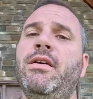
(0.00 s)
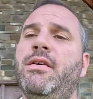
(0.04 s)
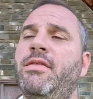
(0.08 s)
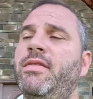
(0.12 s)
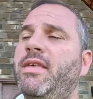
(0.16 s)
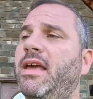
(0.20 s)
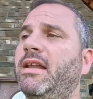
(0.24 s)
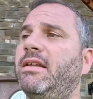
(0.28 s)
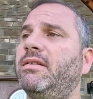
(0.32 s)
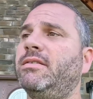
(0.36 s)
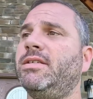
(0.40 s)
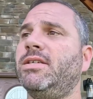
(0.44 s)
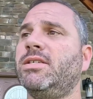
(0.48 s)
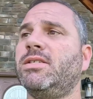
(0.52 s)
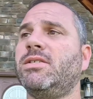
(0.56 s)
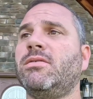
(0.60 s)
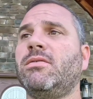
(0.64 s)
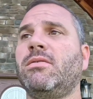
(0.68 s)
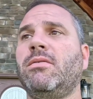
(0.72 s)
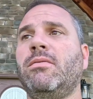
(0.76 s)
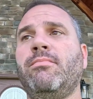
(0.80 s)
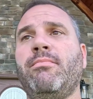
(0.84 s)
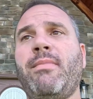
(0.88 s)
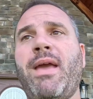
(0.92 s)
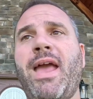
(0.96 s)
that this
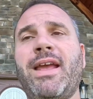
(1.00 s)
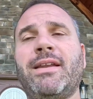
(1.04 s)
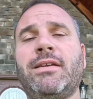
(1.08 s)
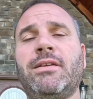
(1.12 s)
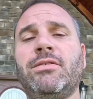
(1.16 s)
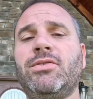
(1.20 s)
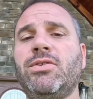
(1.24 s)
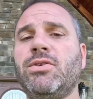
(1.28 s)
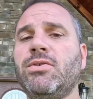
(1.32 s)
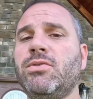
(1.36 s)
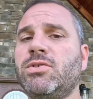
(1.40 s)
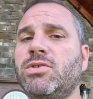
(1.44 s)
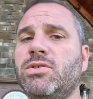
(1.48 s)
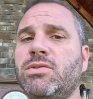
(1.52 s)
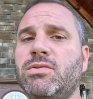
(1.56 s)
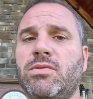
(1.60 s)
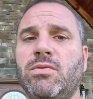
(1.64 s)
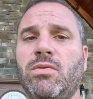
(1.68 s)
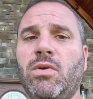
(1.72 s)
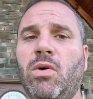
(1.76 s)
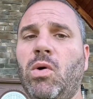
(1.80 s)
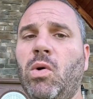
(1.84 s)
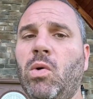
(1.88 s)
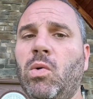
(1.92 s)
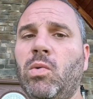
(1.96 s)
magnitudes through
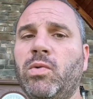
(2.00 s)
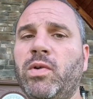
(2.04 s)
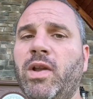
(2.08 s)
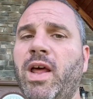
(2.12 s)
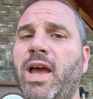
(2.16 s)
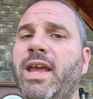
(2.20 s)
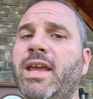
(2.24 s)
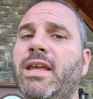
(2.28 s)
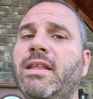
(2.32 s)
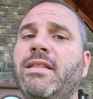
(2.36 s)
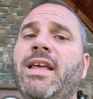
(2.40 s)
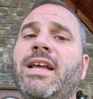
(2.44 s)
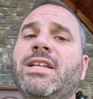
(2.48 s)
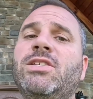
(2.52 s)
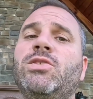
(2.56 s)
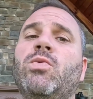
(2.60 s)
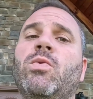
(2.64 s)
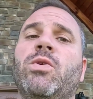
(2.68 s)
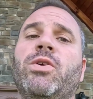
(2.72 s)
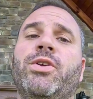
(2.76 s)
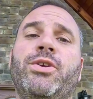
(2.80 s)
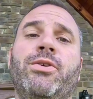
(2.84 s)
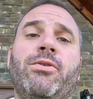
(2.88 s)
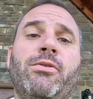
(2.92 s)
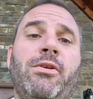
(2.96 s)
the whole night, that's
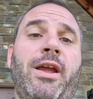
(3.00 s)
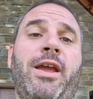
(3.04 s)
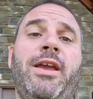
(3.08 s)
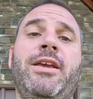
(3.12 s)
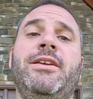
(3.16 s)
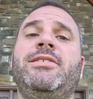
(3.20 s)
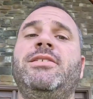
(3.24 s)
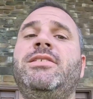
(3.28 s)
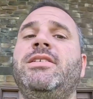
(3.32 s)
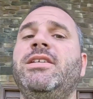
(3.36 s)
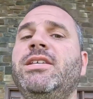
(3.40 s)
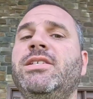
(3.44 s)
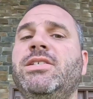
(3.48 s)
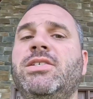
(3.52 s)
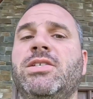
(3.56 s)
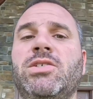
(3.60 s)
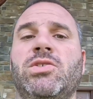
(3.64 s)
where your ACs